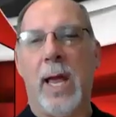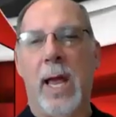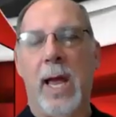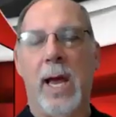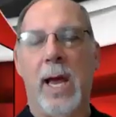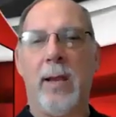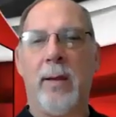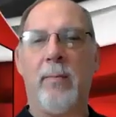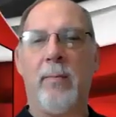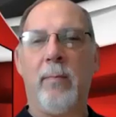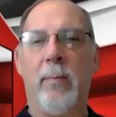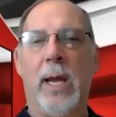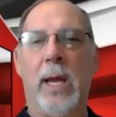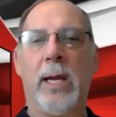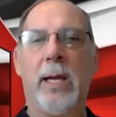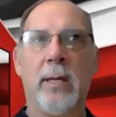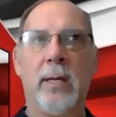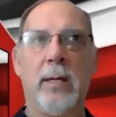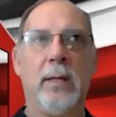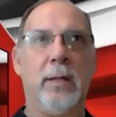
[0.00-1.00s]
and
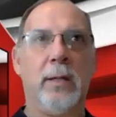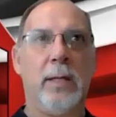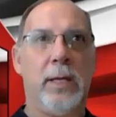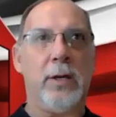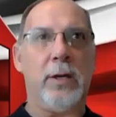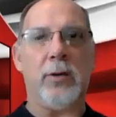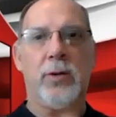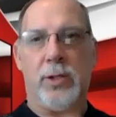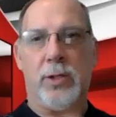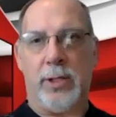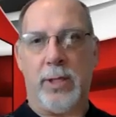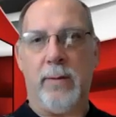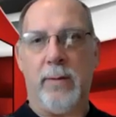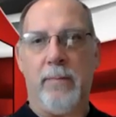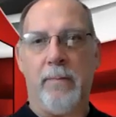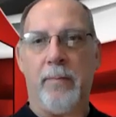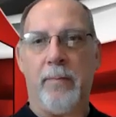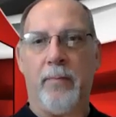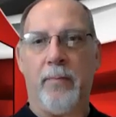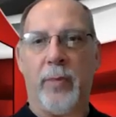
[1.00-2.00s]
make
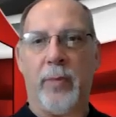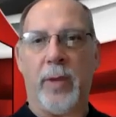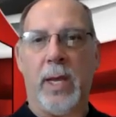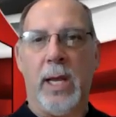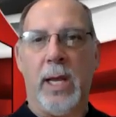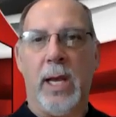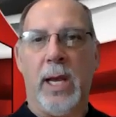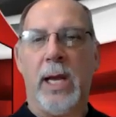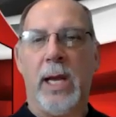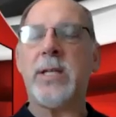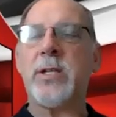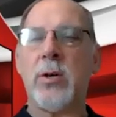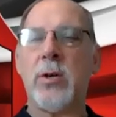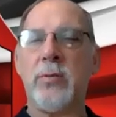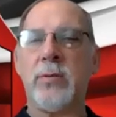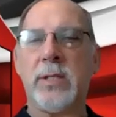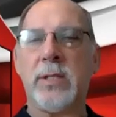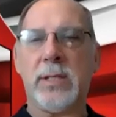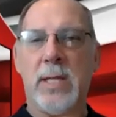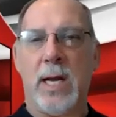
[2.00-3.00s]
leadership its
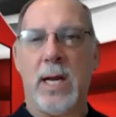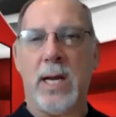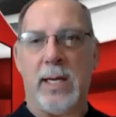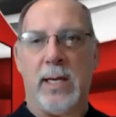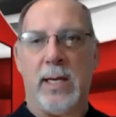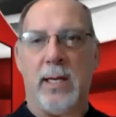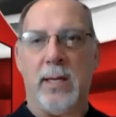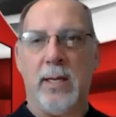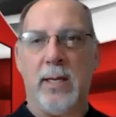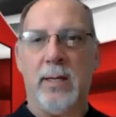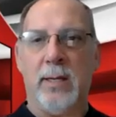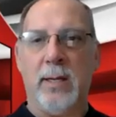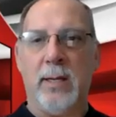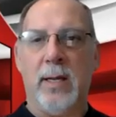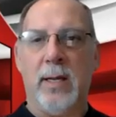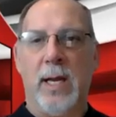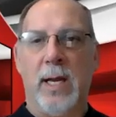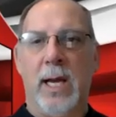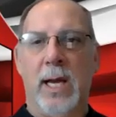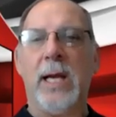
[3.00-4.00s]
own study,
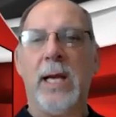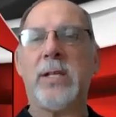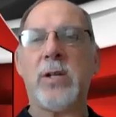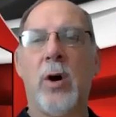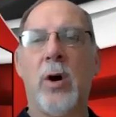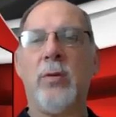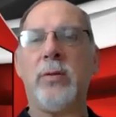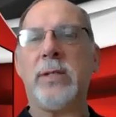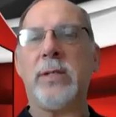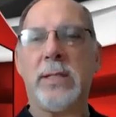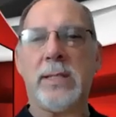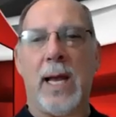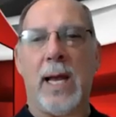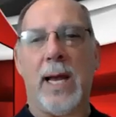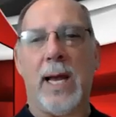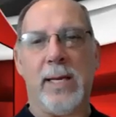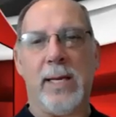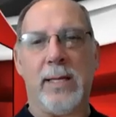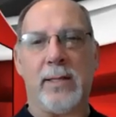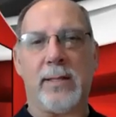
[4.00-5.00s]
yes, its own
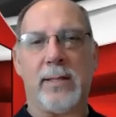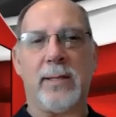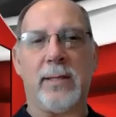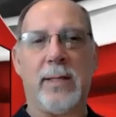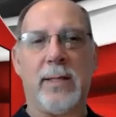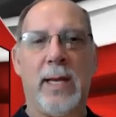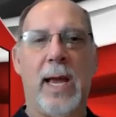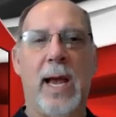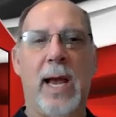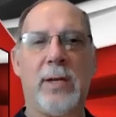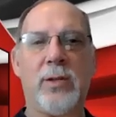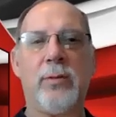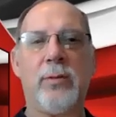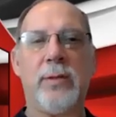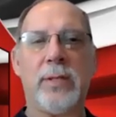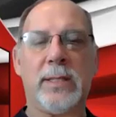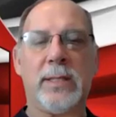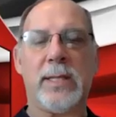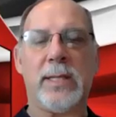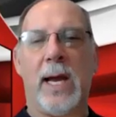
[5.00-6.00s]
science, the
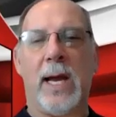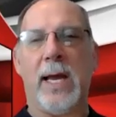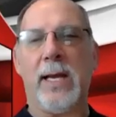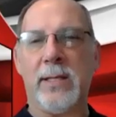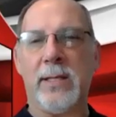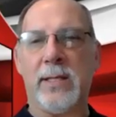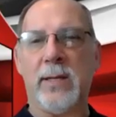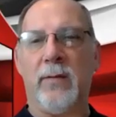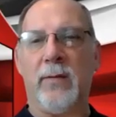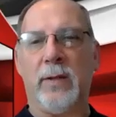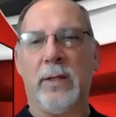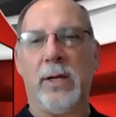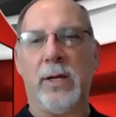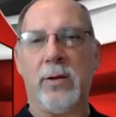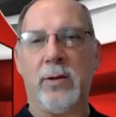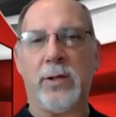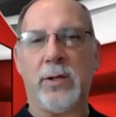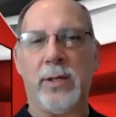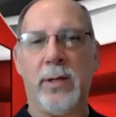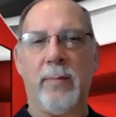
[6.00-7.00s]
actual science of
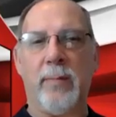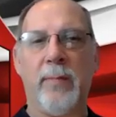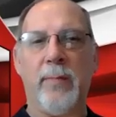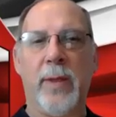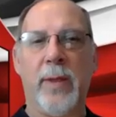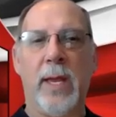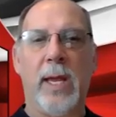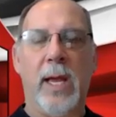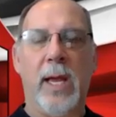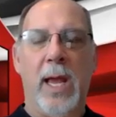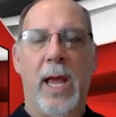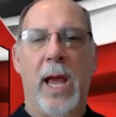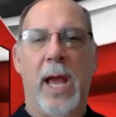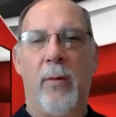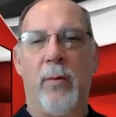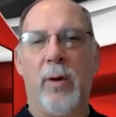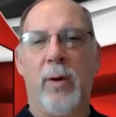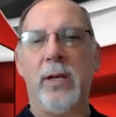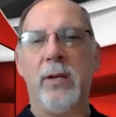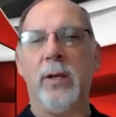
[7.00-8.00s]
leadership.
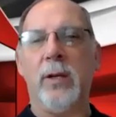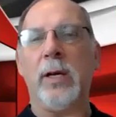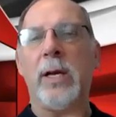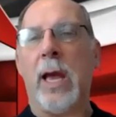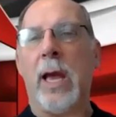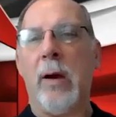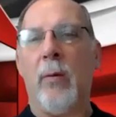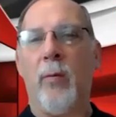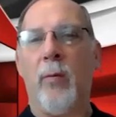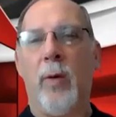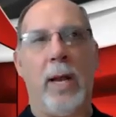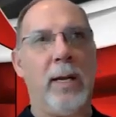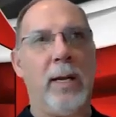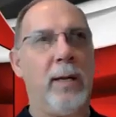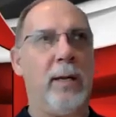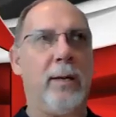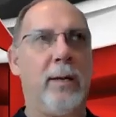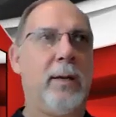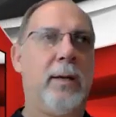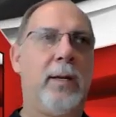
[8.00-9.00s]
And when you look at
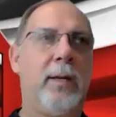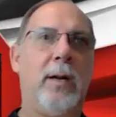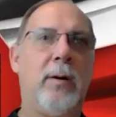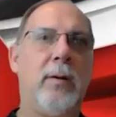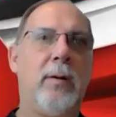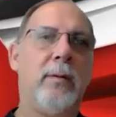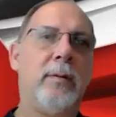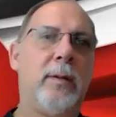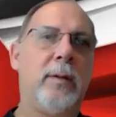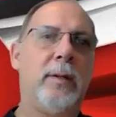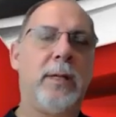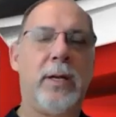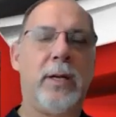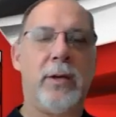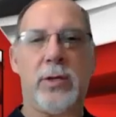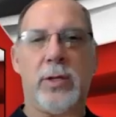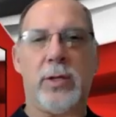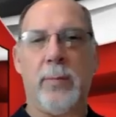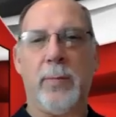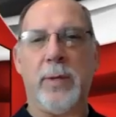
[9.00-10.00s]
what
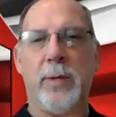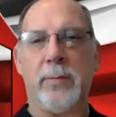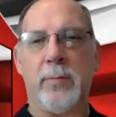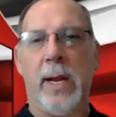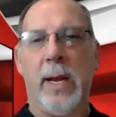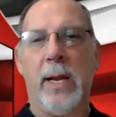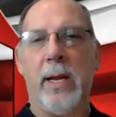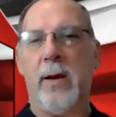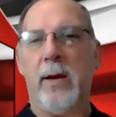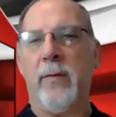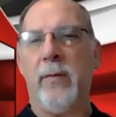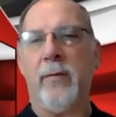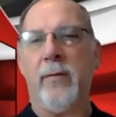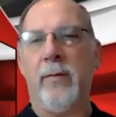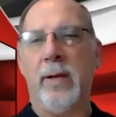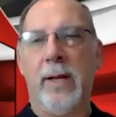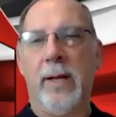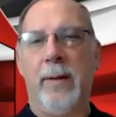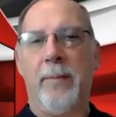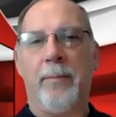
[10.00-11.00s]
leadership is made of,
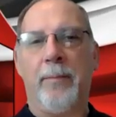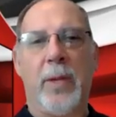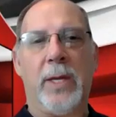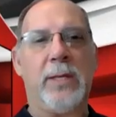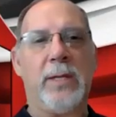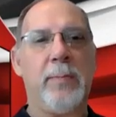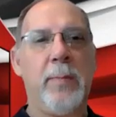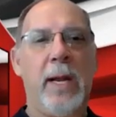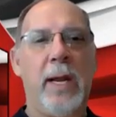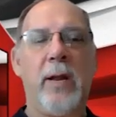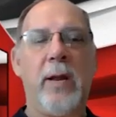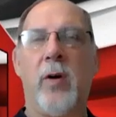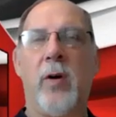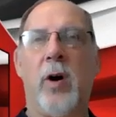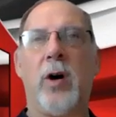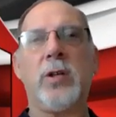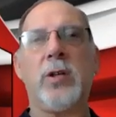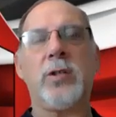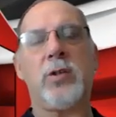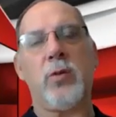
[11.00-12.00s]
it's made of
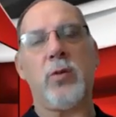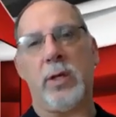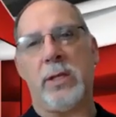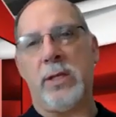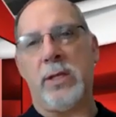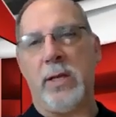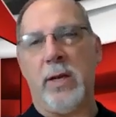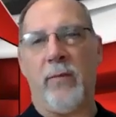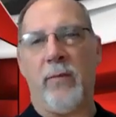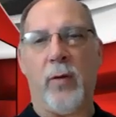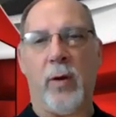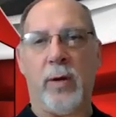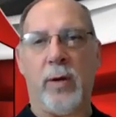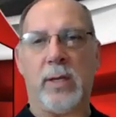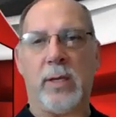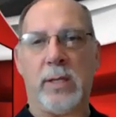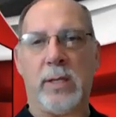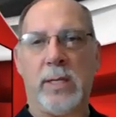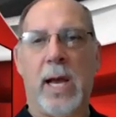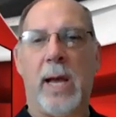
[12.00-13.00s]
all sorts of different
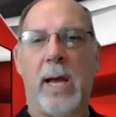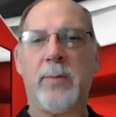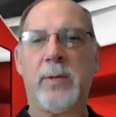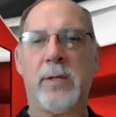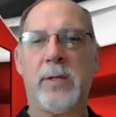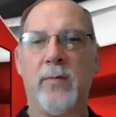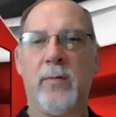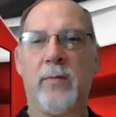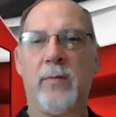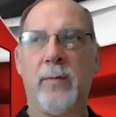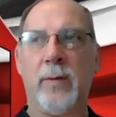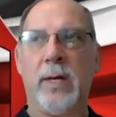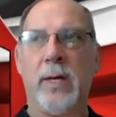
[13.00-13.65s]
types of